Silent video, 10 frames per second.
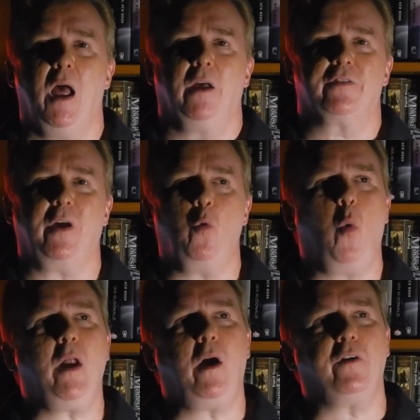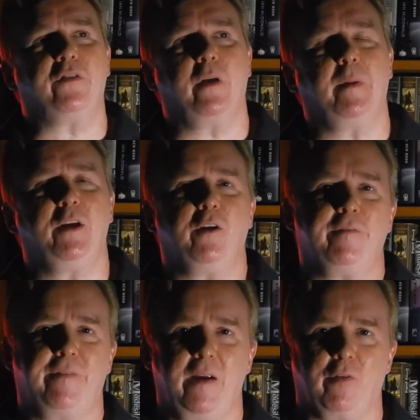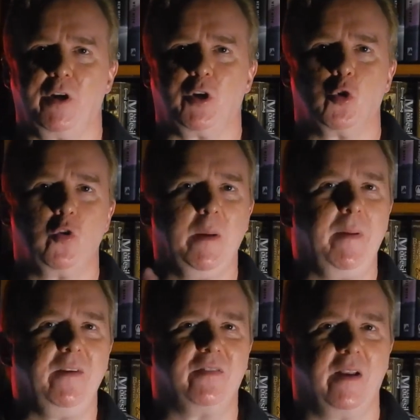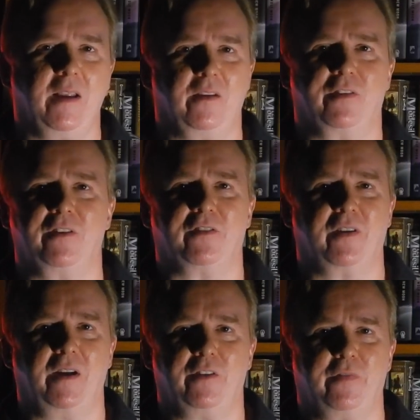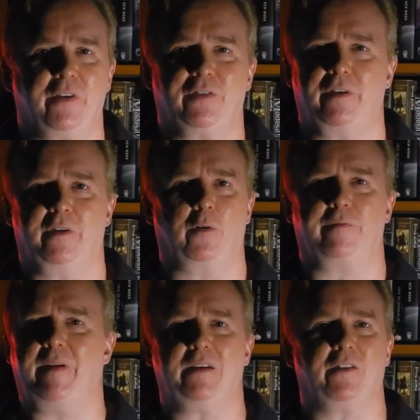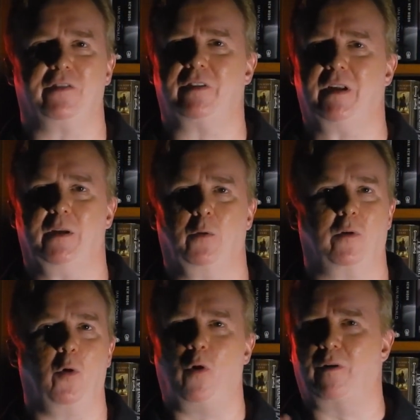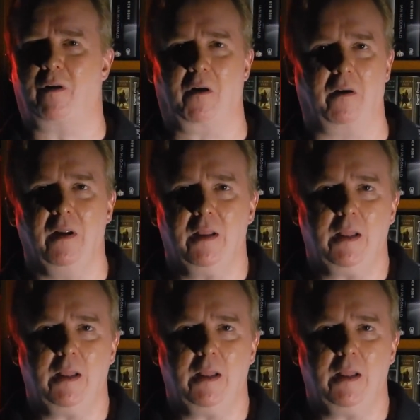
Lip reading: So what are some of your favorite creepy settings in science fiction or fantasy or horror?